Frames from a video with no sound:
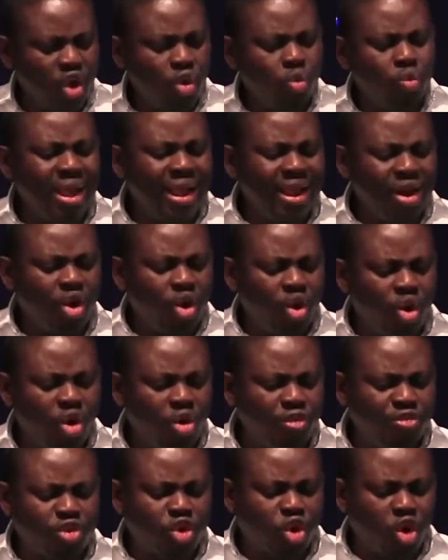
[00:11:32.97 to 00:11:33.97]

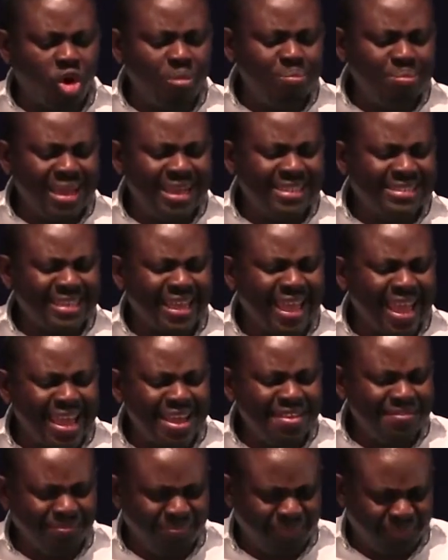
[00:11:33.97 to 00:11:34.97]
whereof cometh
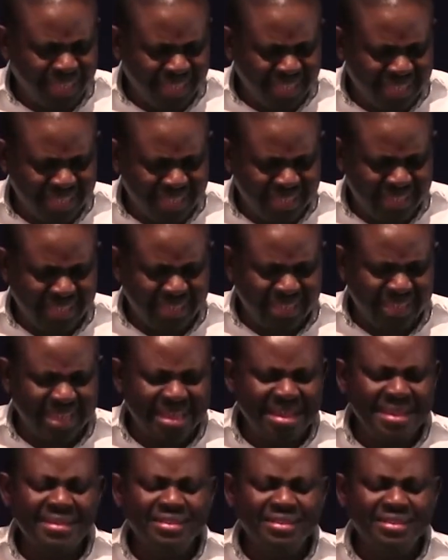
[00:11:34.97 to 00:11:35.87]
envy,